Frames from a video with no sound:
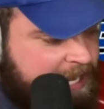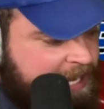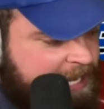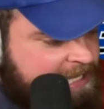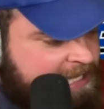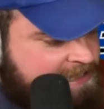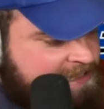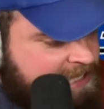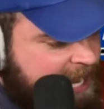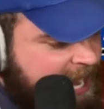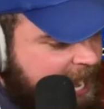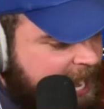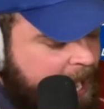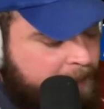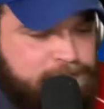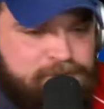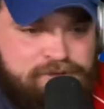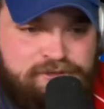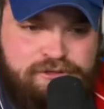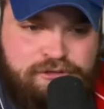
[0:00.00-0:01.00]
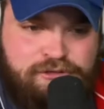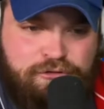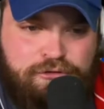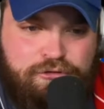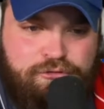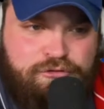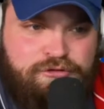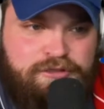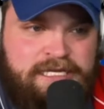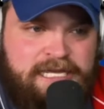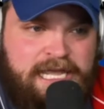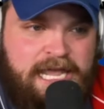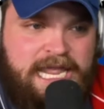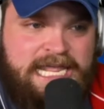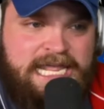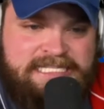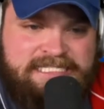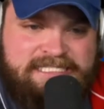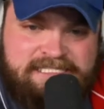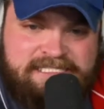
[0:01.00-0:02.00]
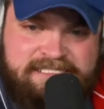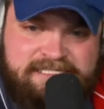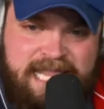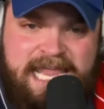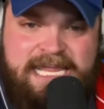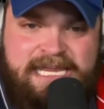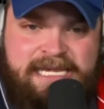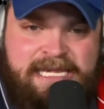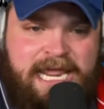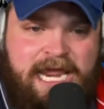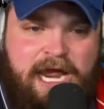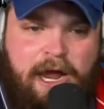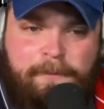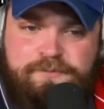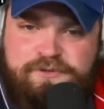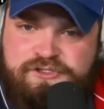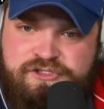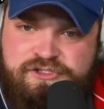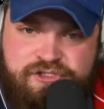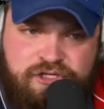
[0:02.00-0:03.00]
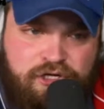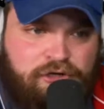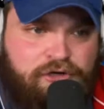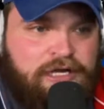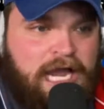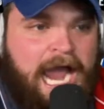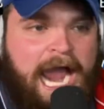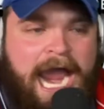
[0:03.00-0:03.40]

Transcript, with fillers: it is absolutely insane, absurd.